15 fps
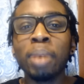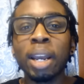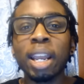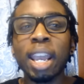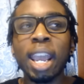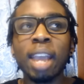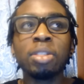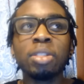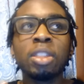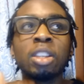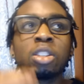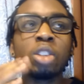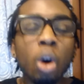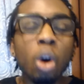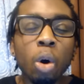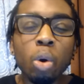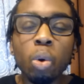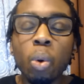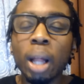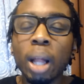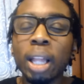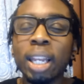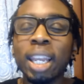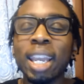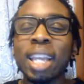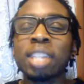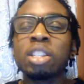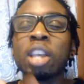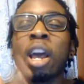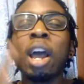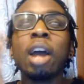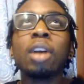but the tone quality is